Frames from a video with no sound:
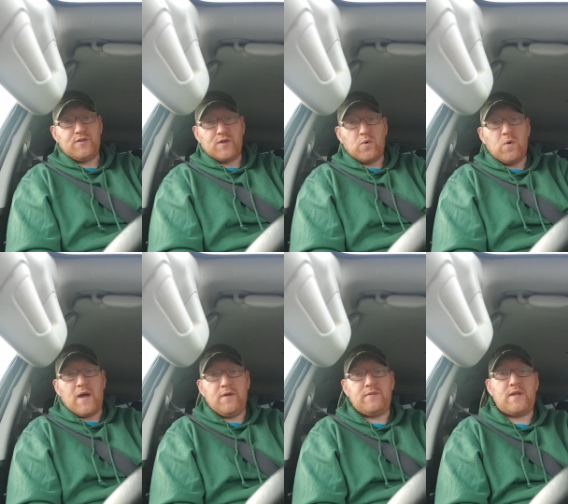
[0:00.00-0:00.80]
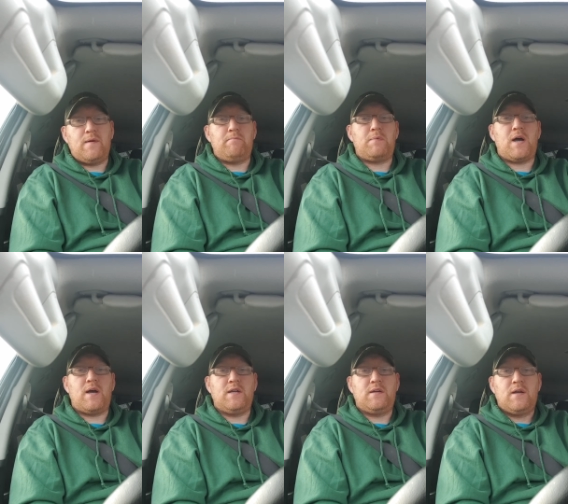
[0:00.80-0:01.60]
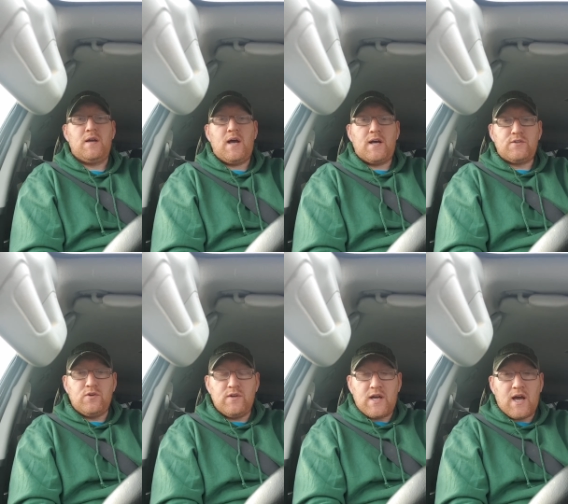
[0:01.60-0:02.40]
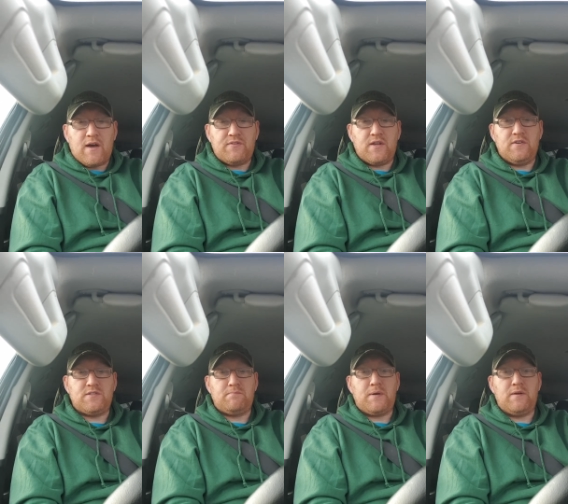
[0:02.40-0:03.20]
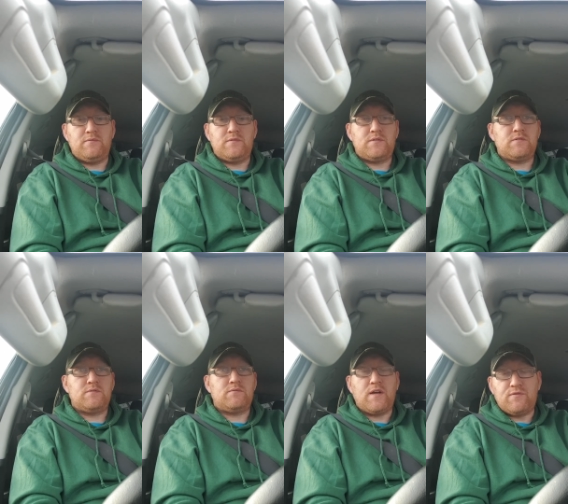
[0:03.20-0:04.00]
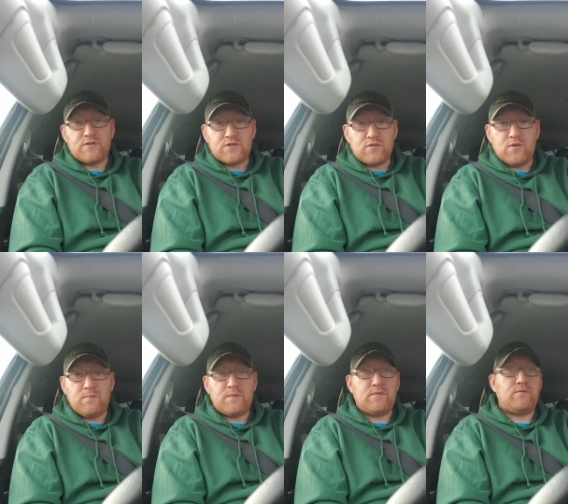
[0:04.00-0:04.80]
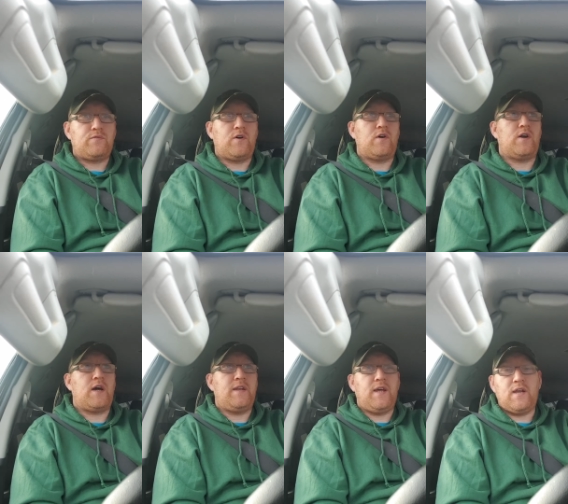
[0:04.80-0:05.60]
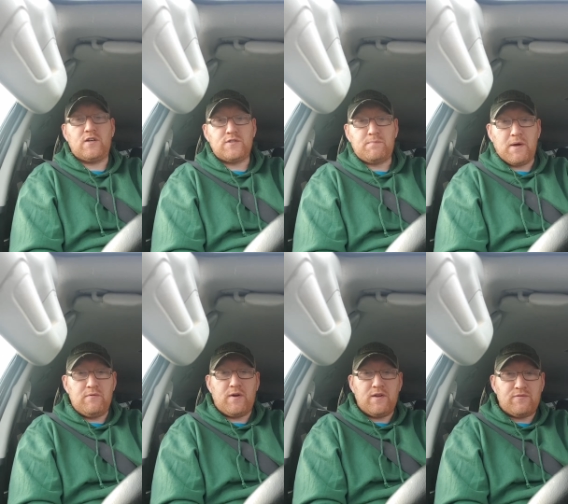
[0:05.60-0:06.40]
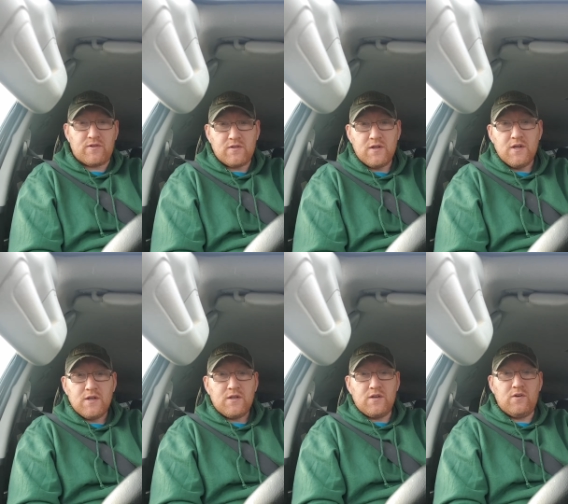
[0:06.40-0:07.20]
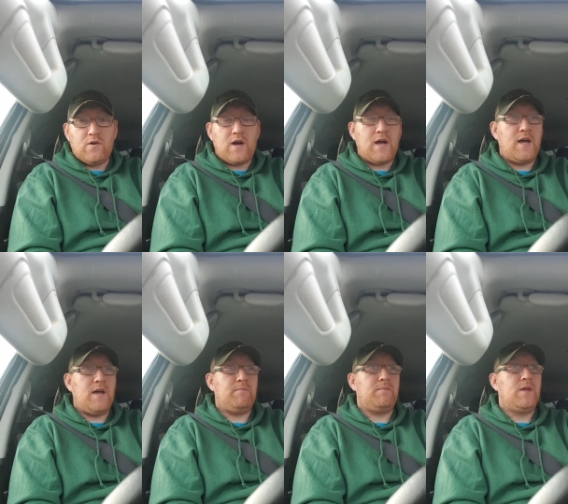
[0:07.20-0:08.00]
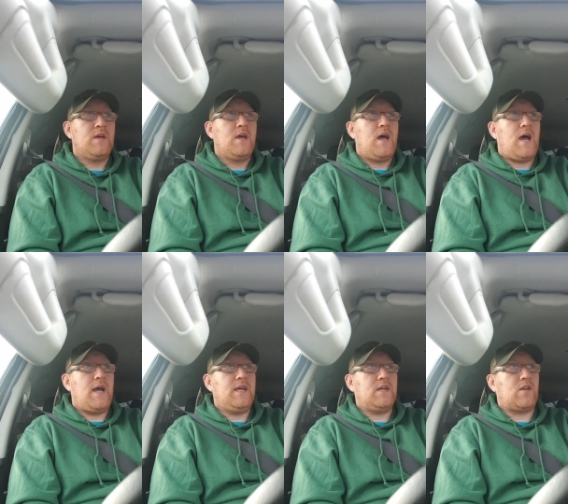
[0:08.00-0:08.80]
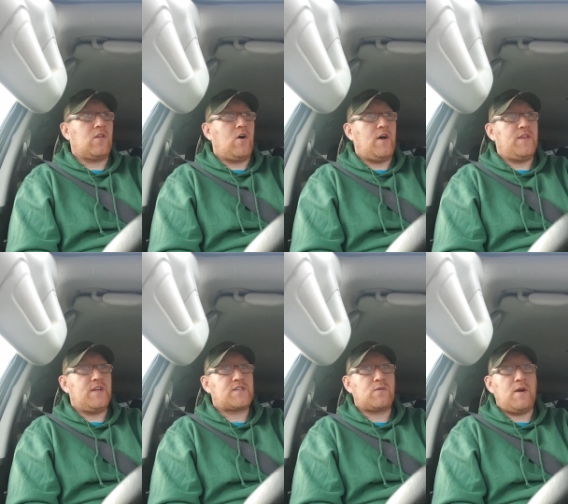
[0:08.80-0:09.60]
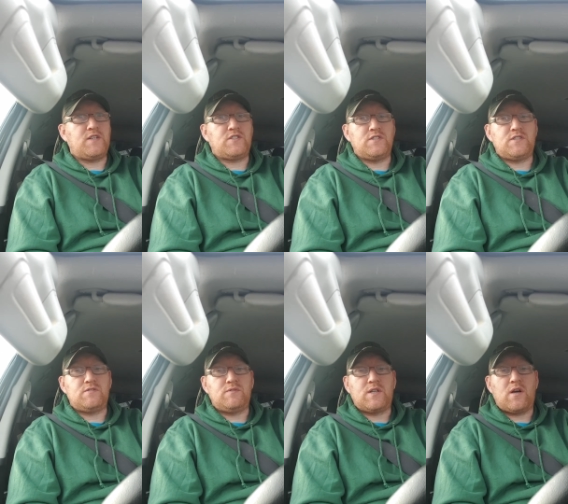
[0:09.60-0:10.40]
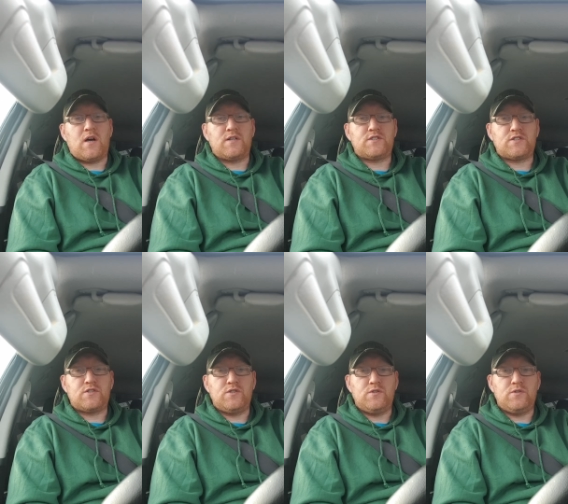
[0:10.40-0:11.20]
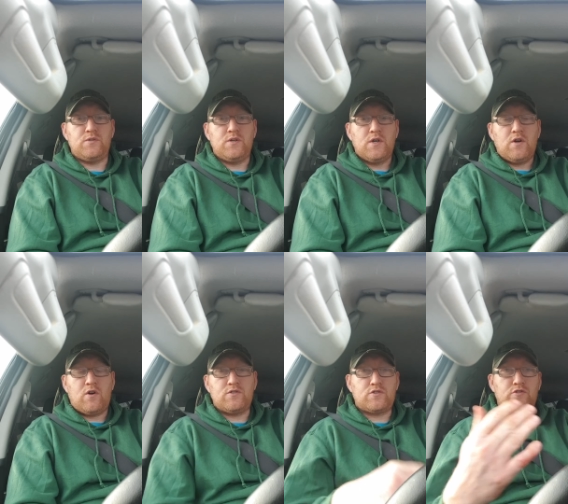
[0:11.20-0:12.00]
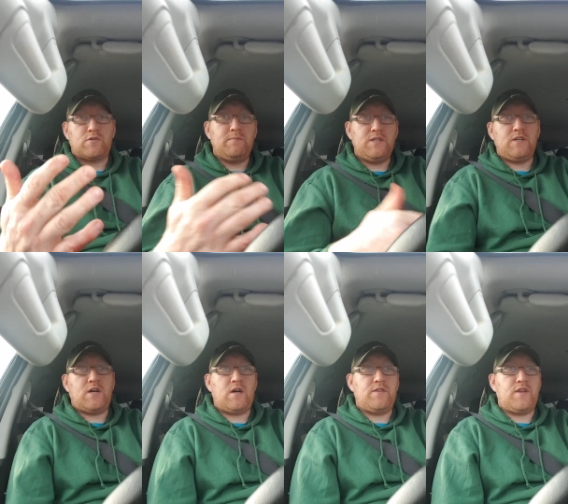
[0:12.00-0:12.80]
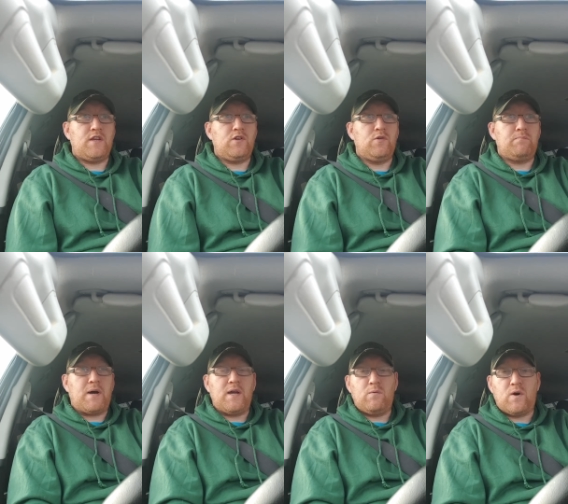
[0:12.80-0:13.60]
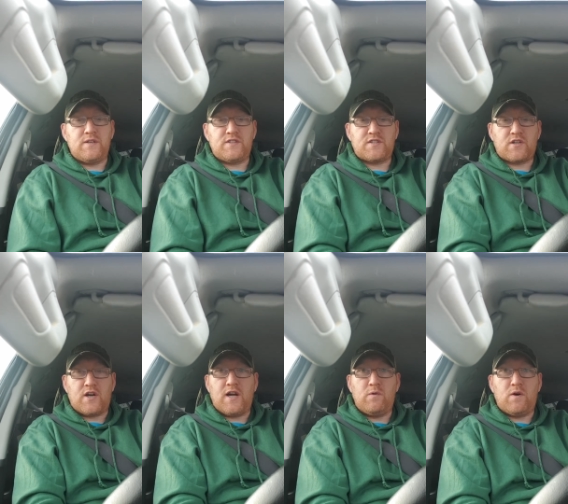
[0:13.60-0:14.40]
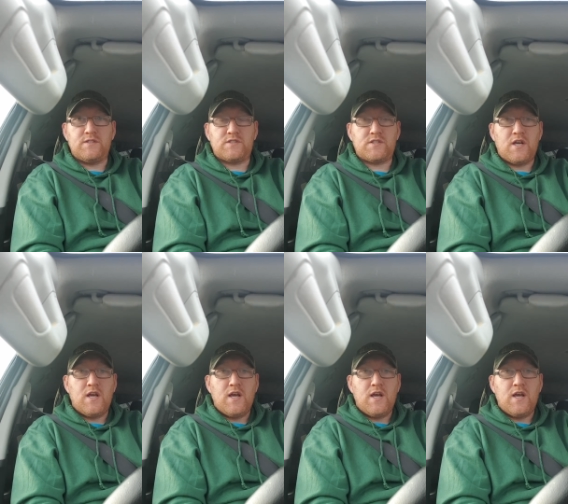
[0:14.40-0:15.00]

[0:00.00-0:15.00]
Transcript: to go out and buy a £2,500 rifle scope for a £900 rifle. You know, I hear a lot of this questions in regards to on social media that you buy once, cry once.